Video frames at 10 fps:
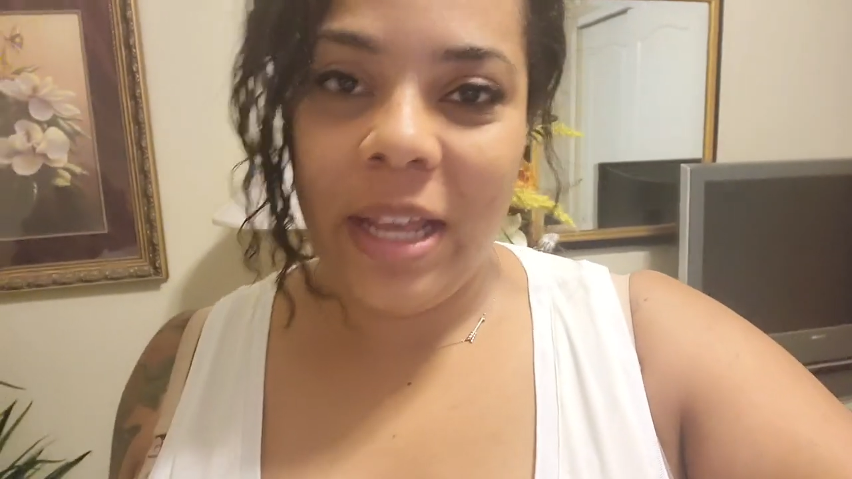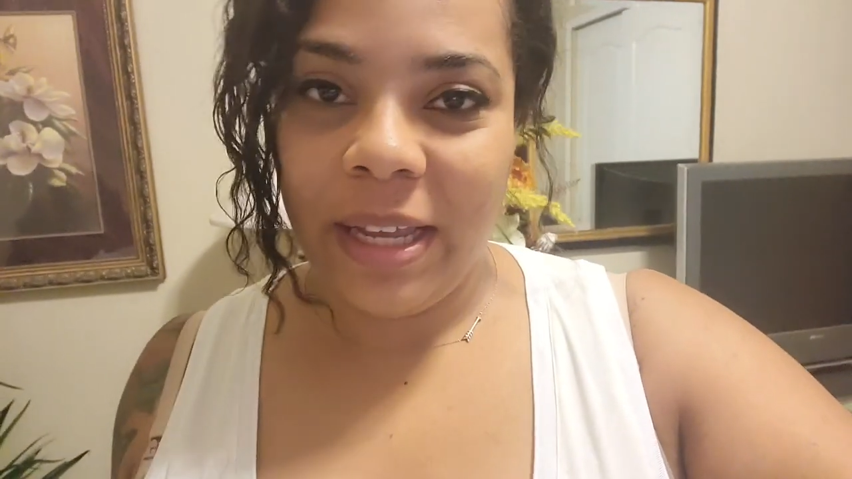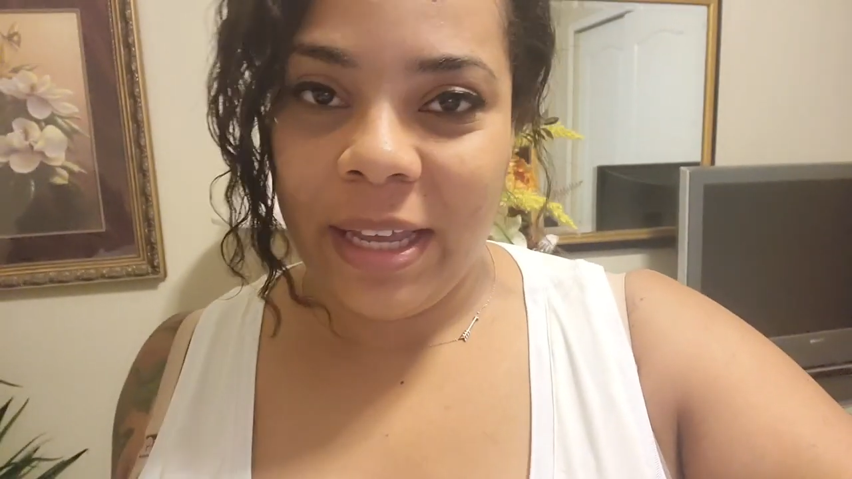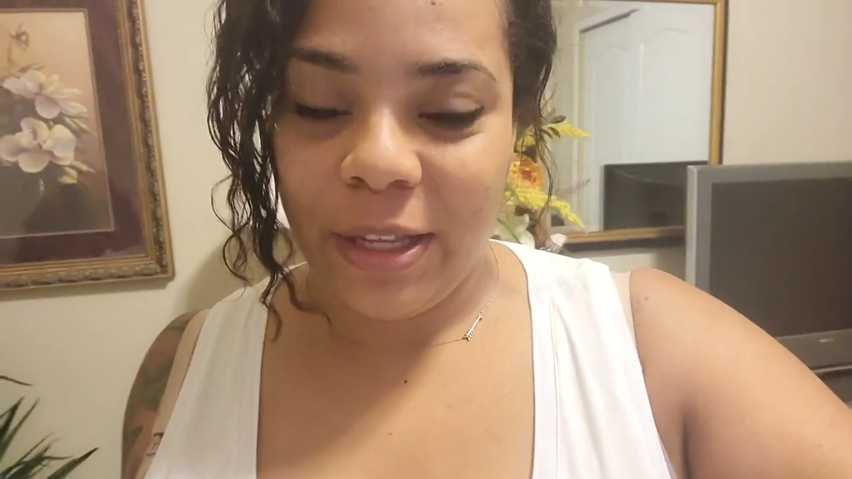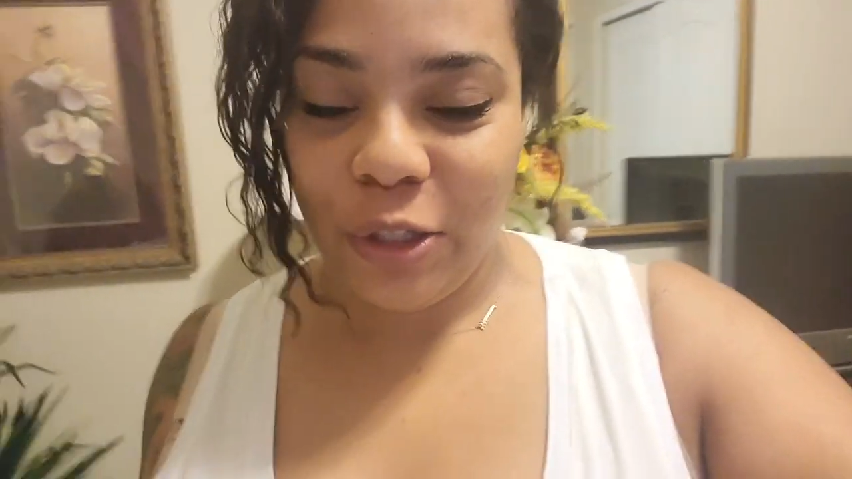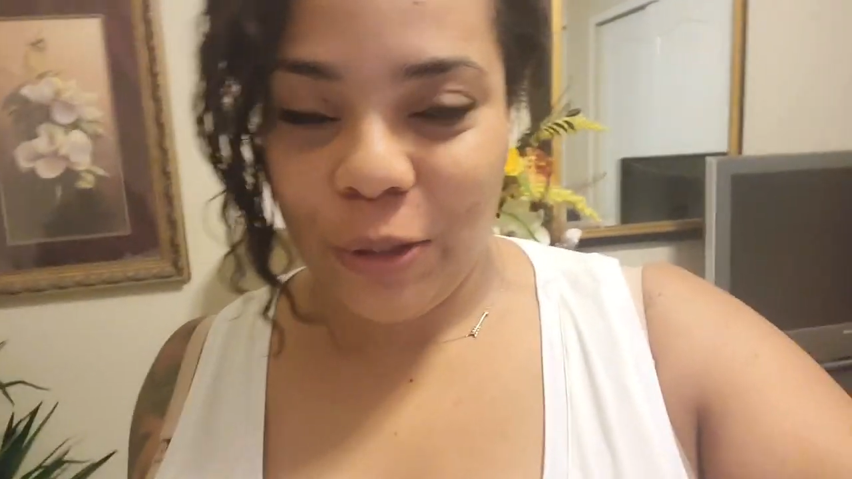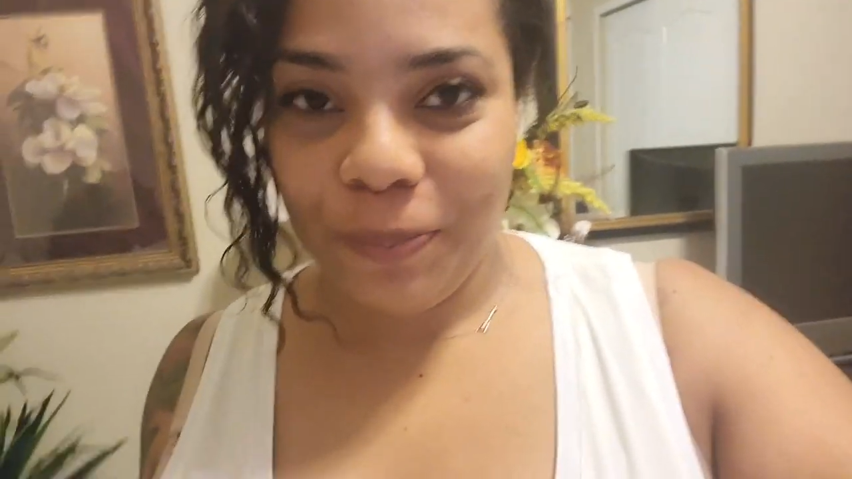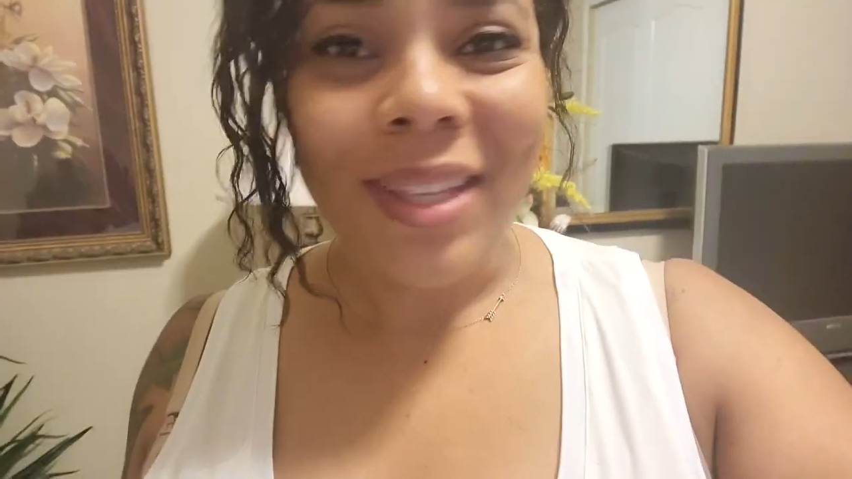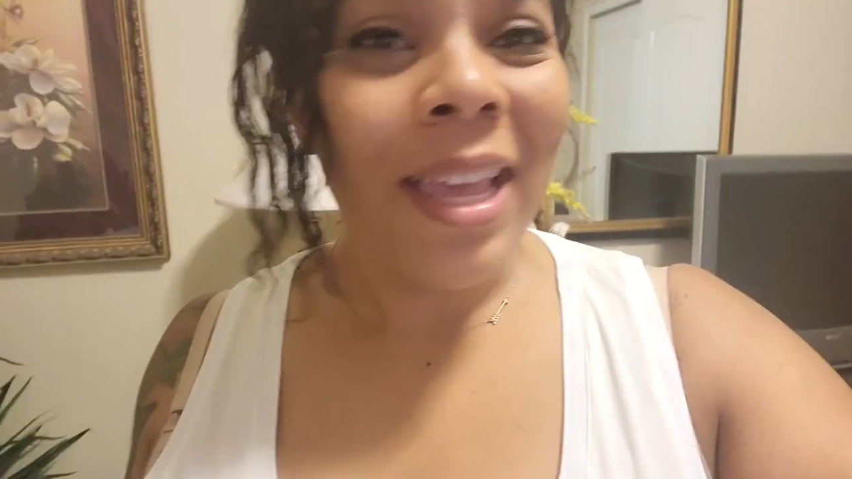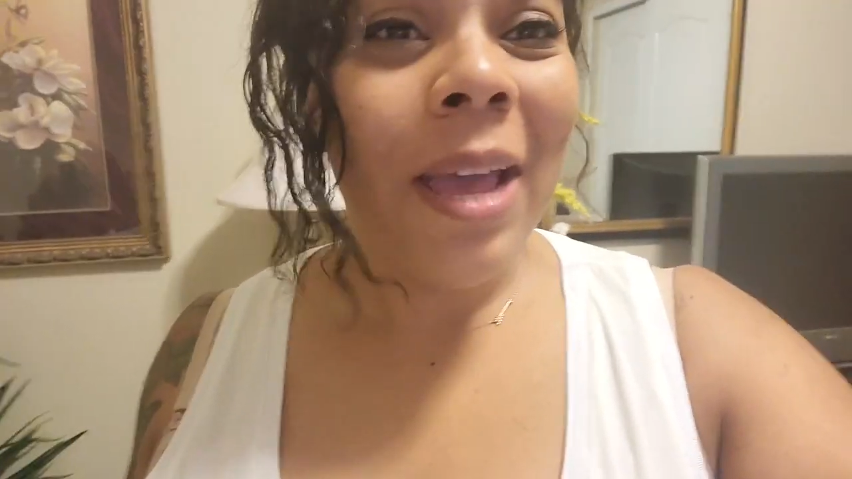luggage,
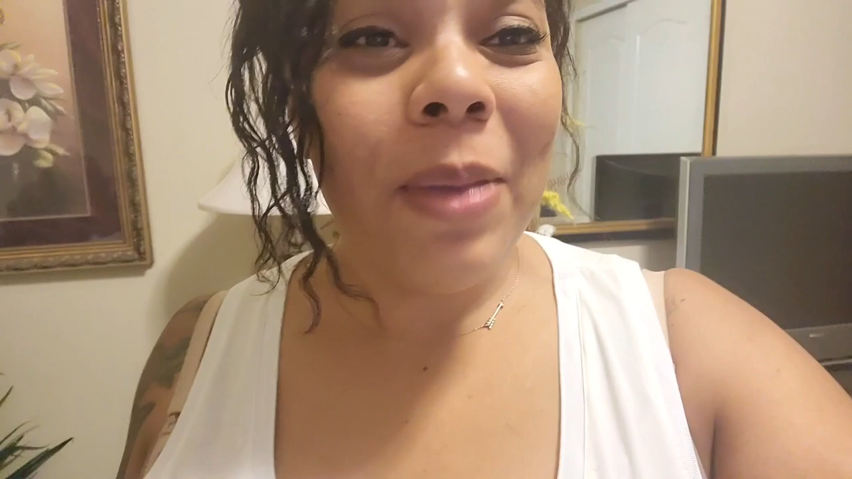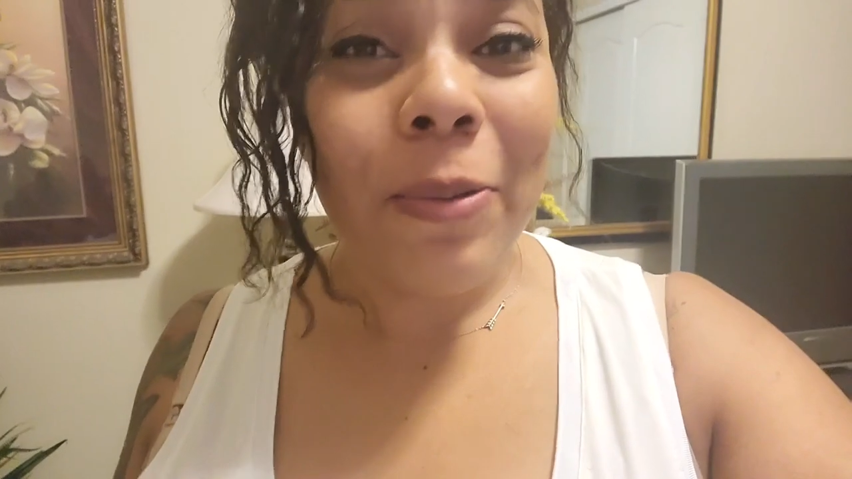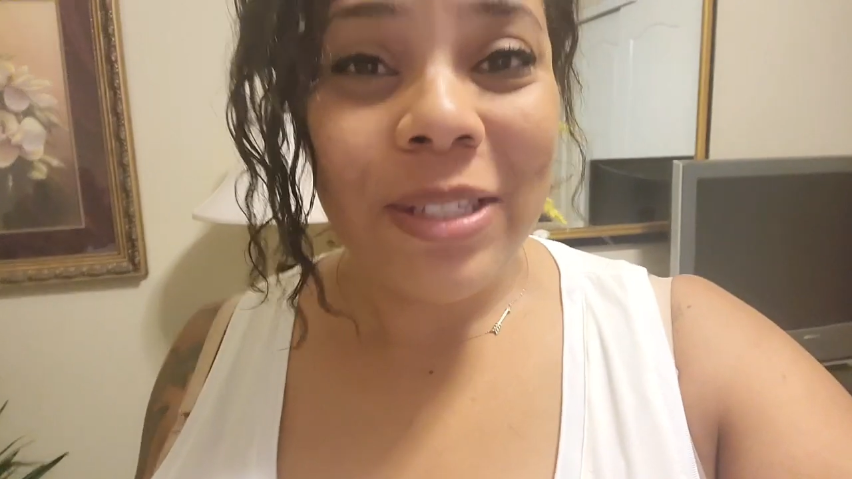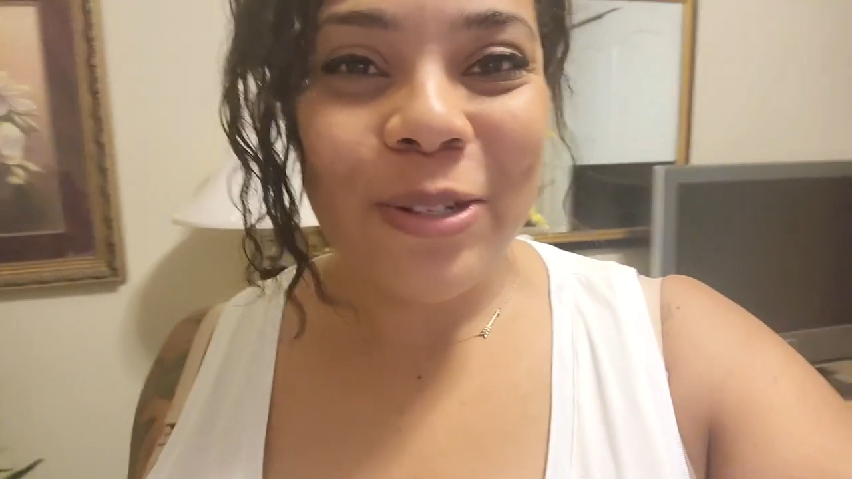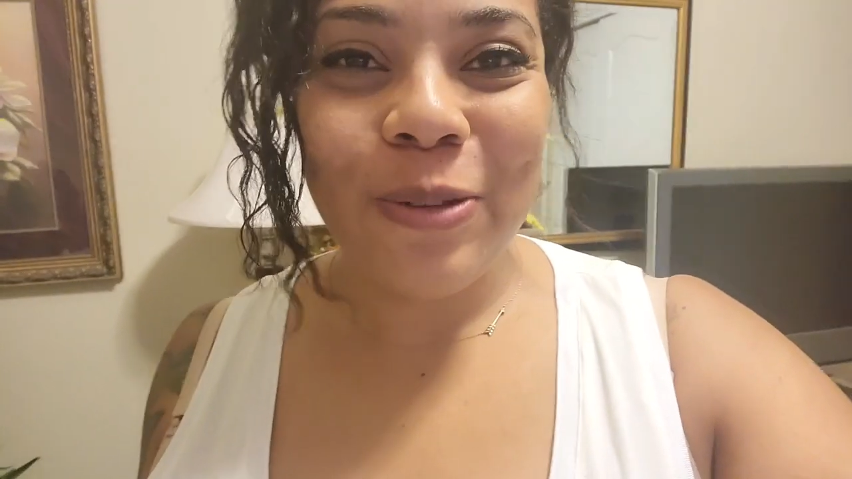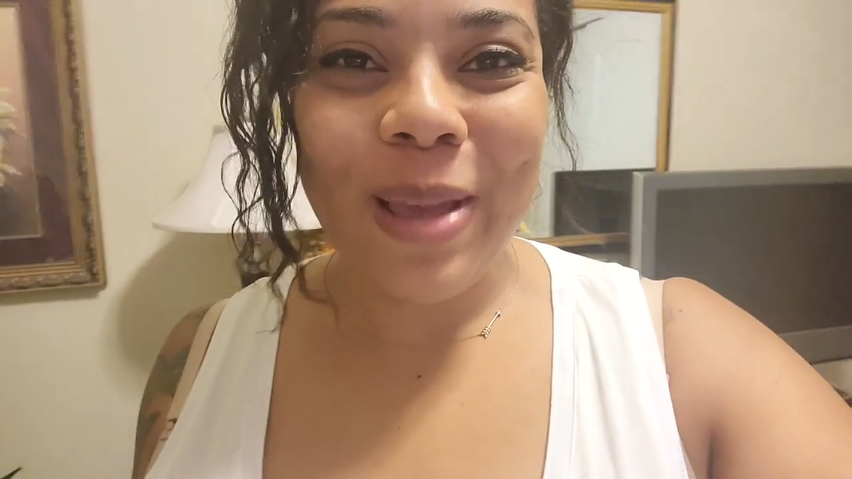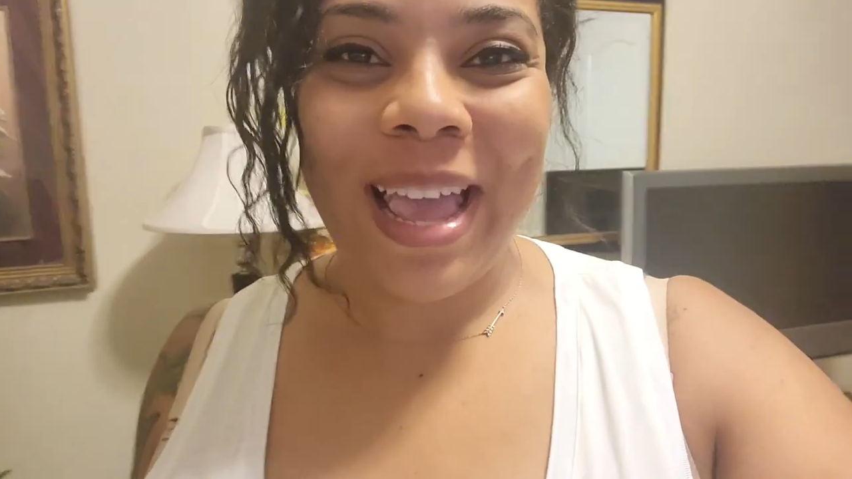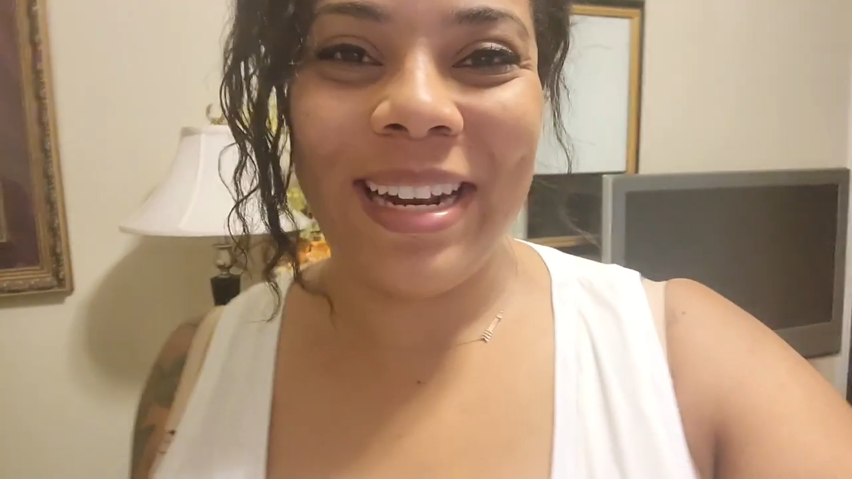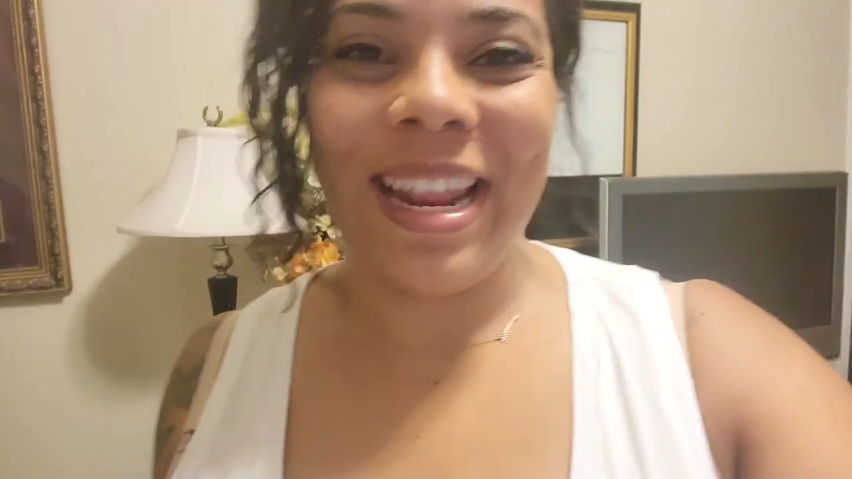it wasn't too bad.